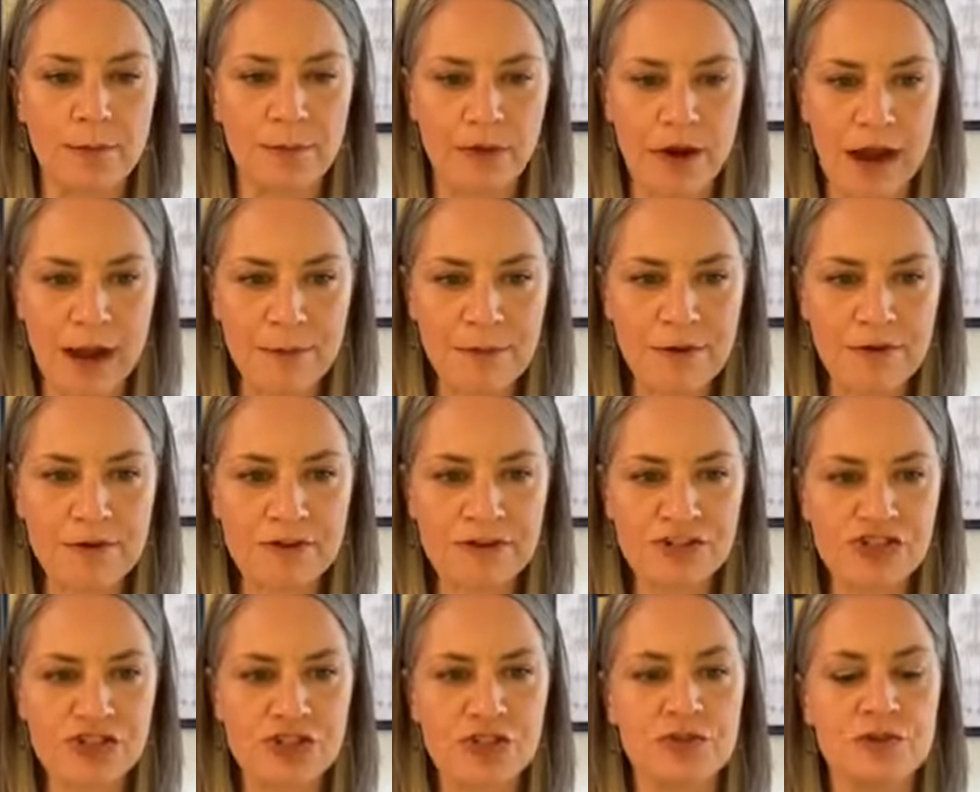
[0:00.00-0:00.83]
proper
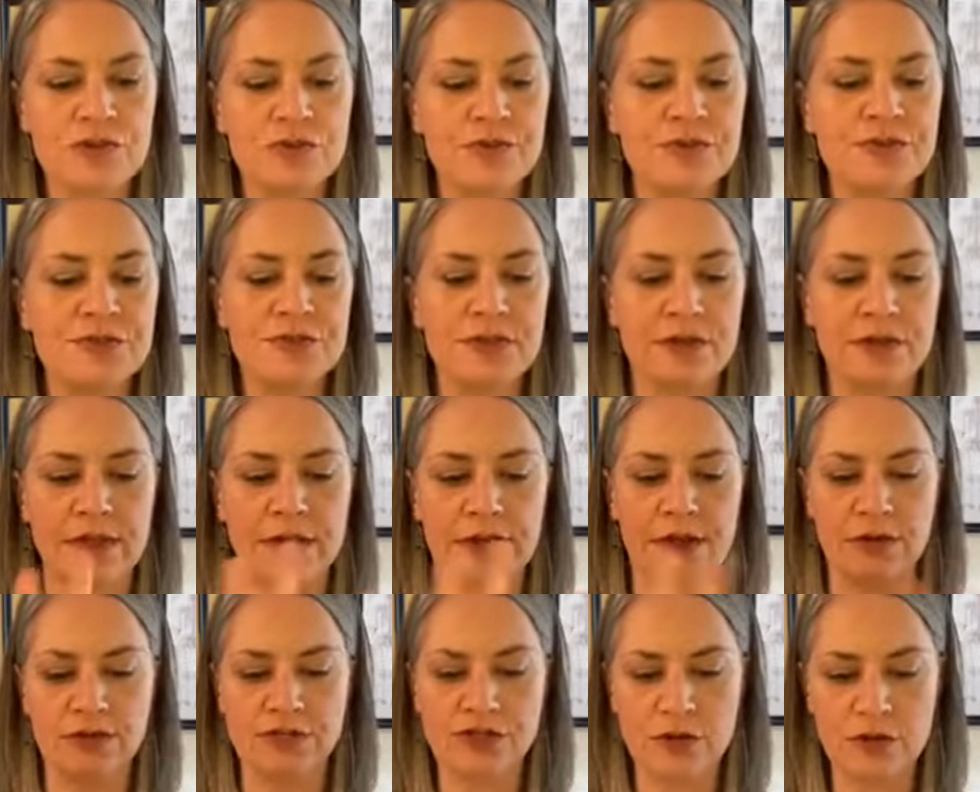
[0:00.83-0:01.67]
shoes so that
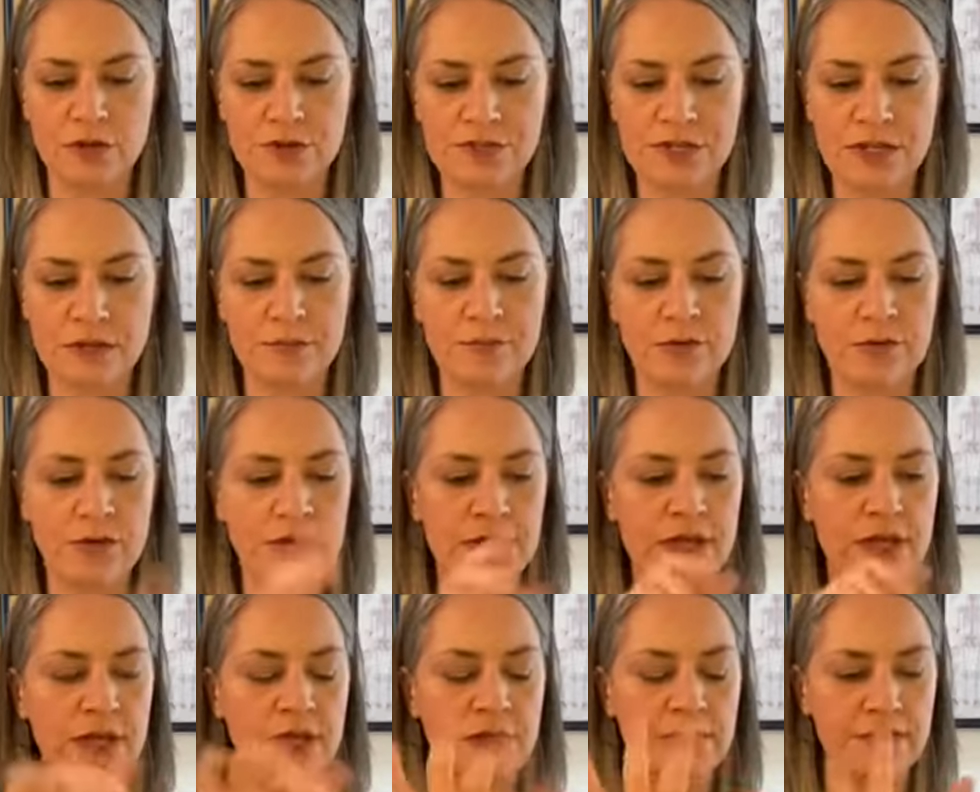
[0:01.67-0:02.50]
your toes can
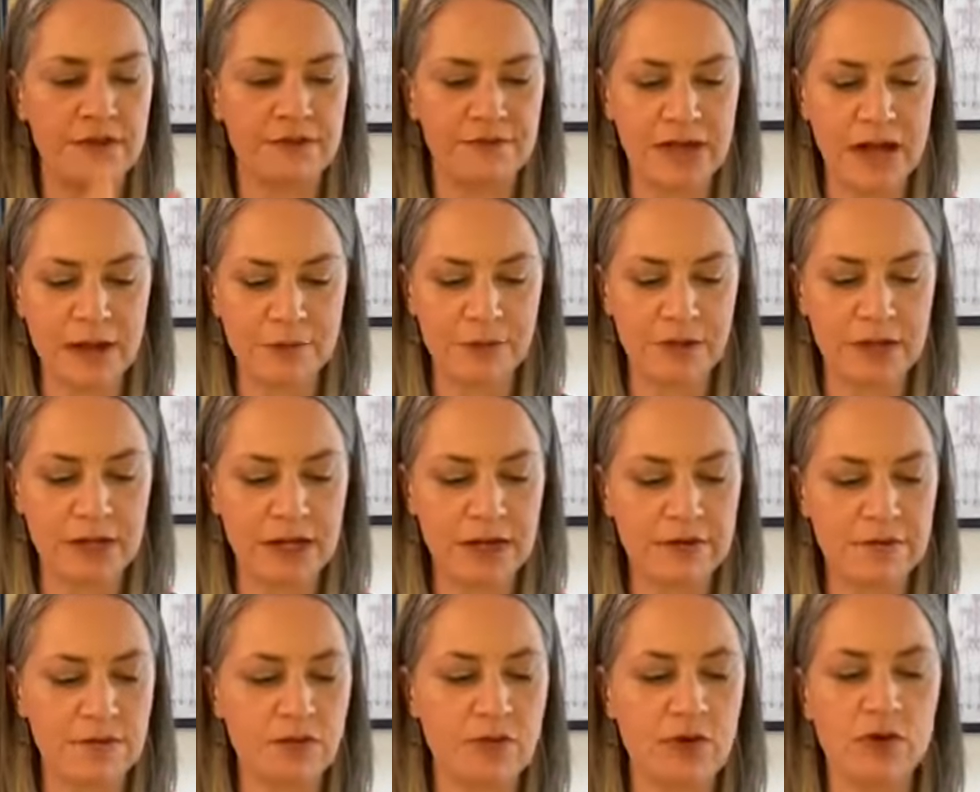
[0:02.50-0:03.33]
breathe. They've got plenty
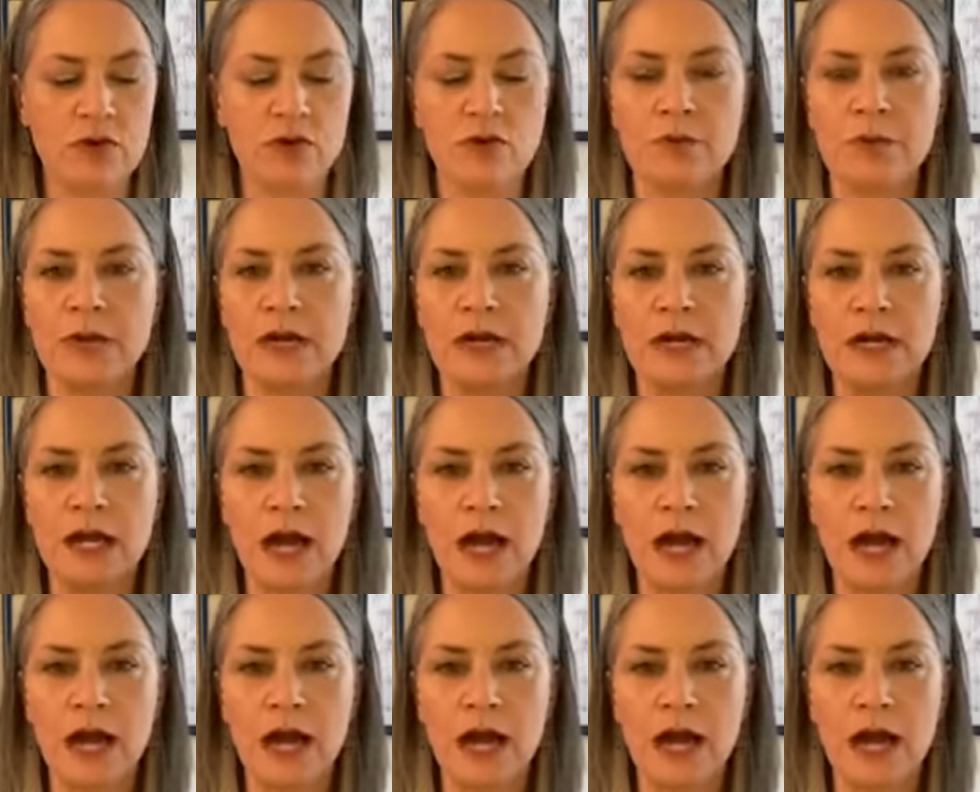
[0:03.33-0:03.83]
of room.